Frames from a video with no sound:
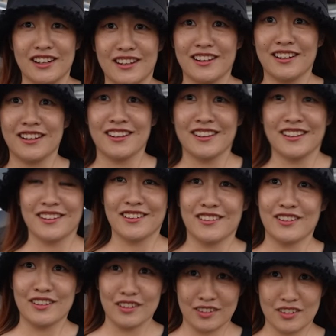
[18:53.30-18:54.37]
It's a flat
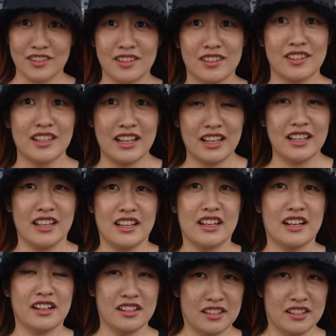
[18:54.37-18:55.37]
engine, like yeah, an aeroplane yeah.